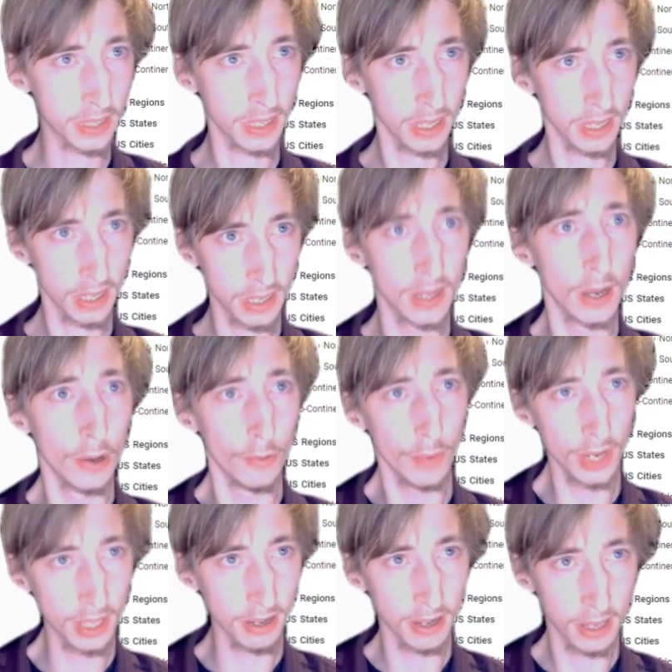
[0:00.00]
it's, we need to
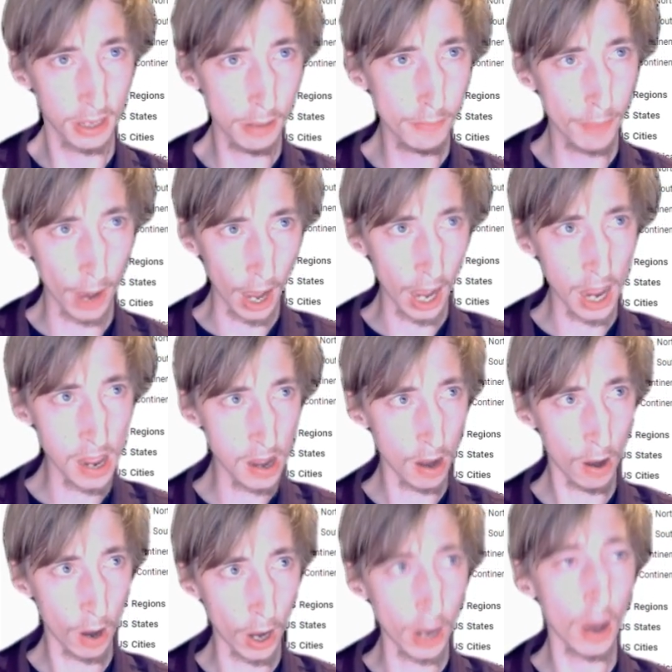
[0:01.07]
keep an eye
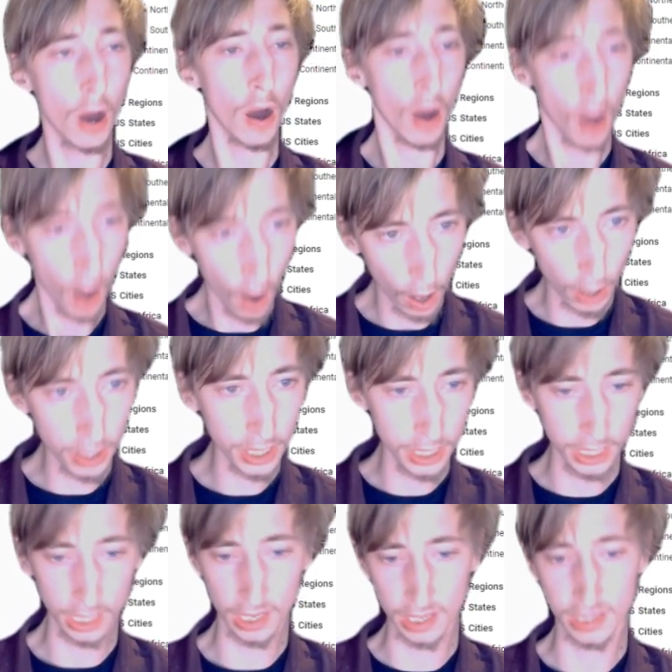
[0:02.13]
on all of
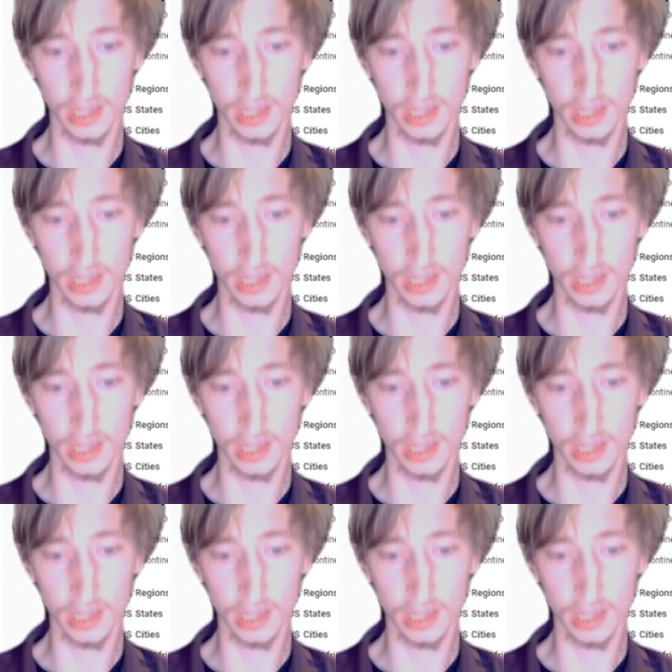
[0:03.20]
these